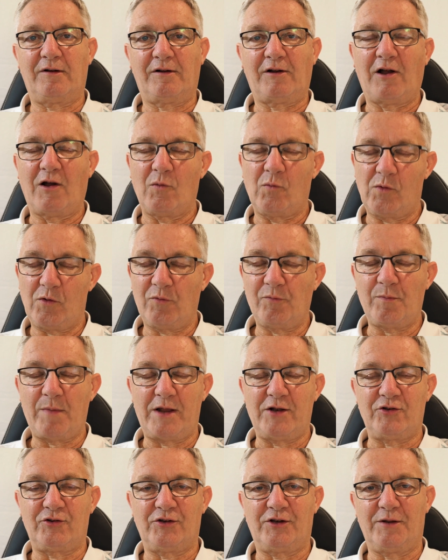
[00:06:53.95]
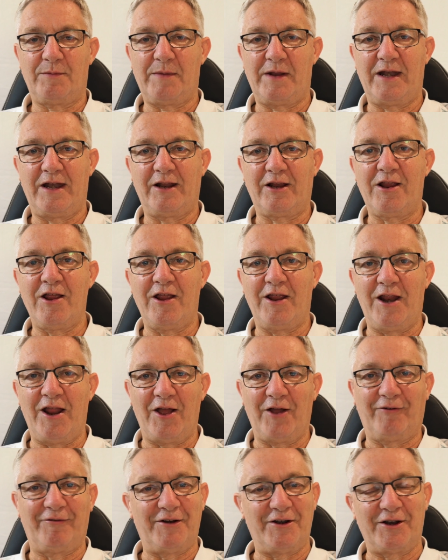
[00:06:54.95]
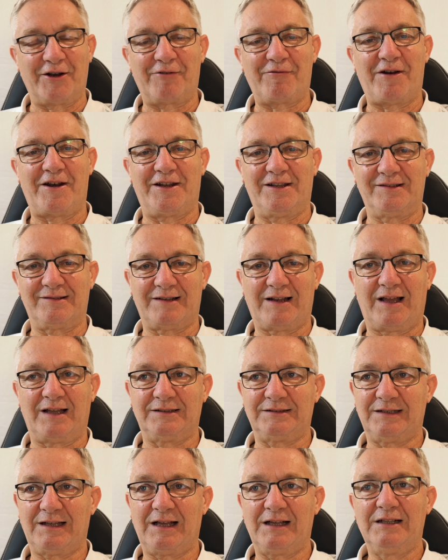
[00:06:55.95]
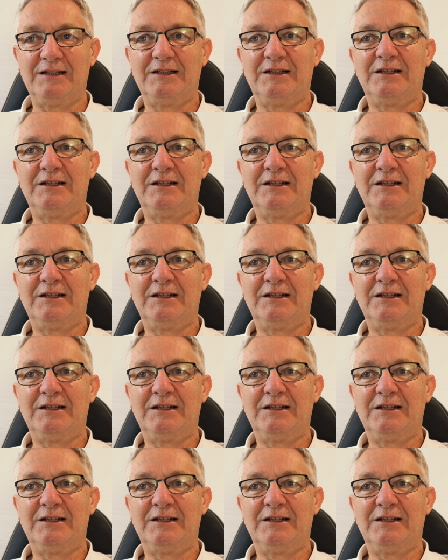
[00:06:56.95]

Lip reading: I will mention them in the credits later.